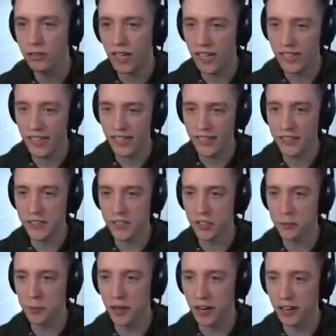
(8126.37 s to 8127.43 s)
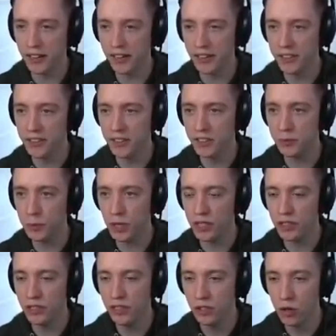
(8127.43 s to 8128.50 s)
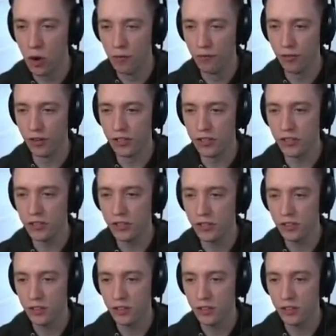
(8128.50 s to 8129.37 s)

I think this is the spot. I think this is the spot. Confidence.